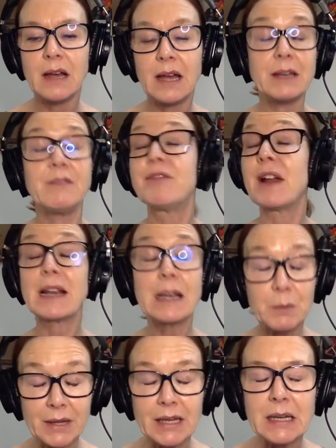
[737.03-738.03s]
and
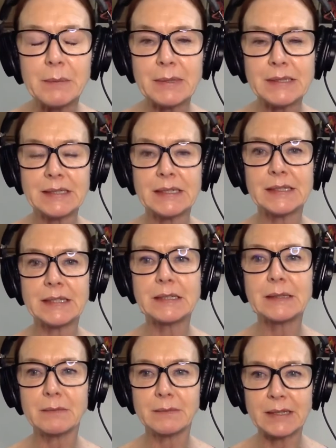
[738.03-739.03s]
frankly with any business
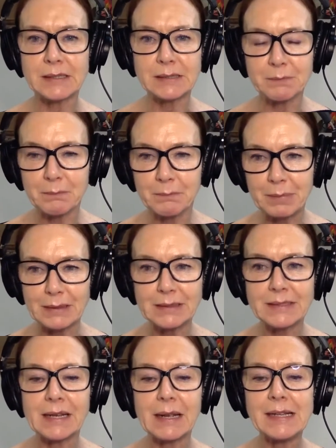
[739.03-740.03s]
that's
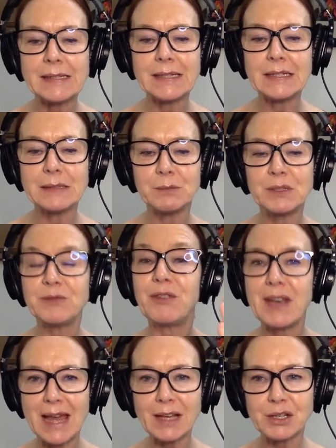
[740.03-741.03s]
building, was
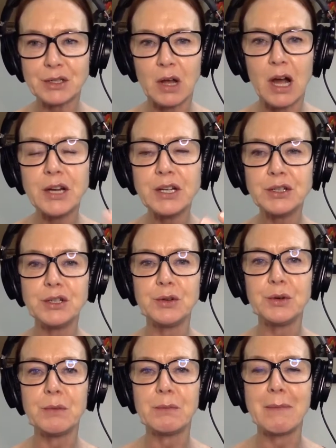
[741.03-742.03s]
financial. How did
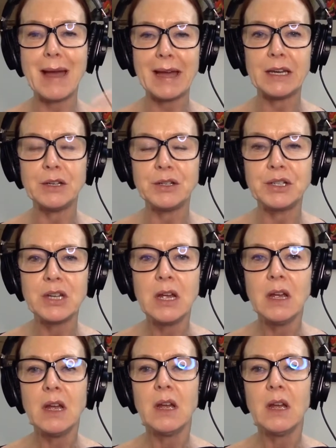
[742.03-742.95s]
you manage,